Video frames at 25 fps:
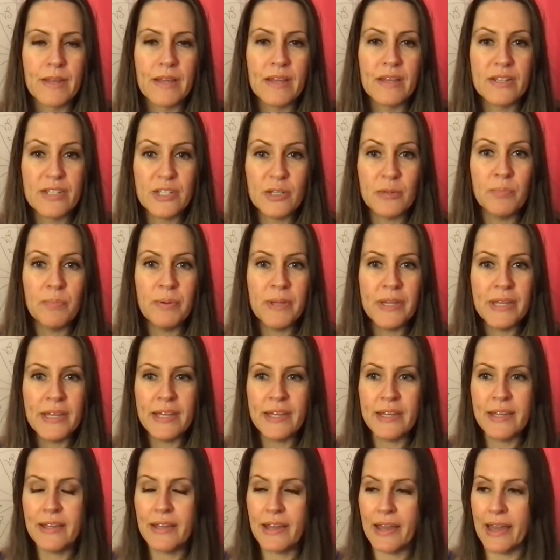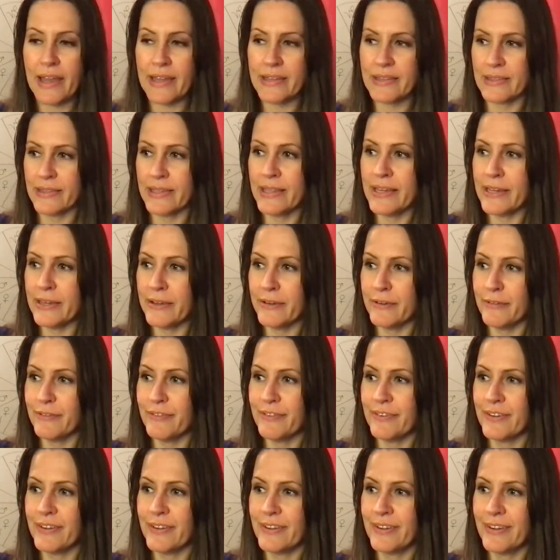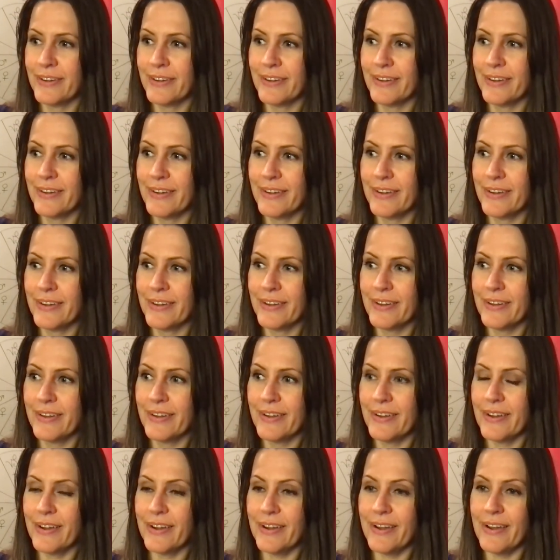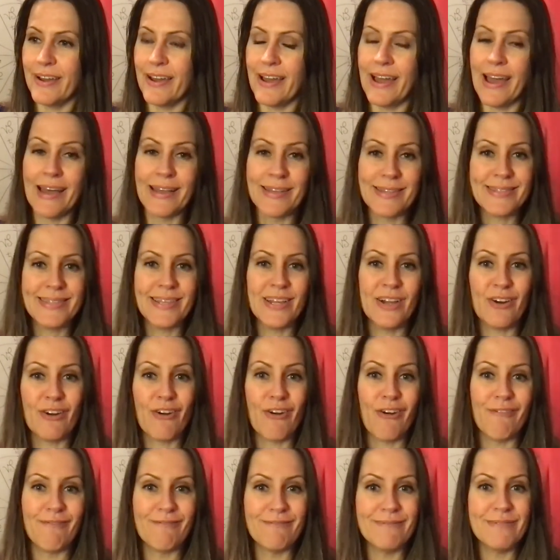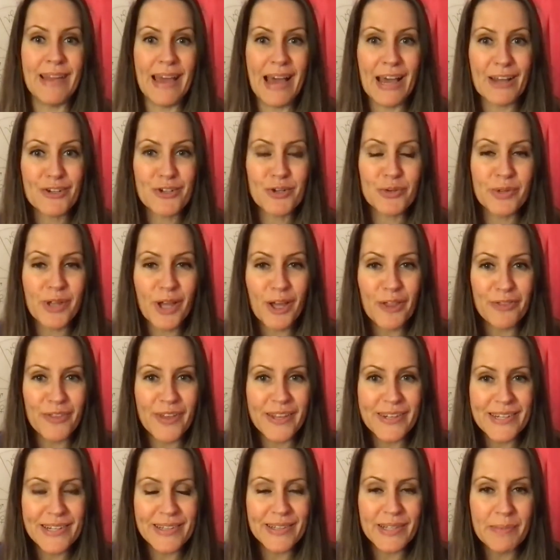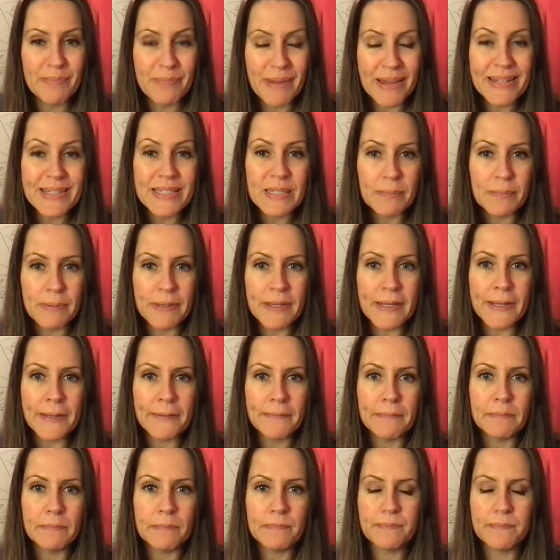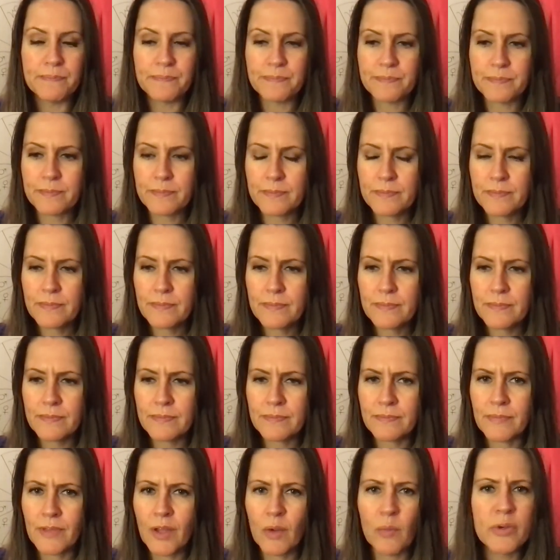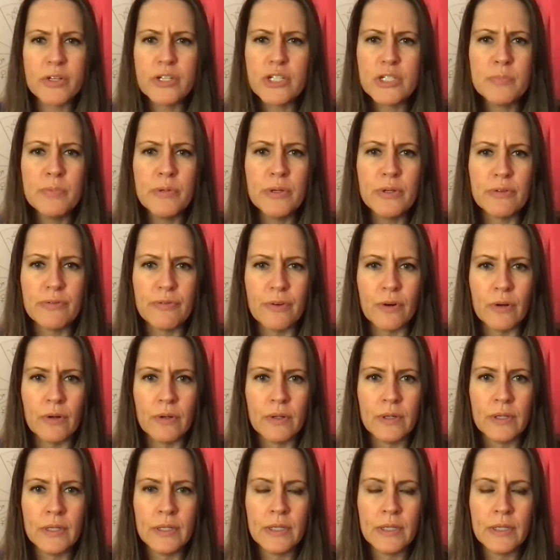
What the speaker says: to be and live as they're naturally, authentically meant to be, which is beautiful.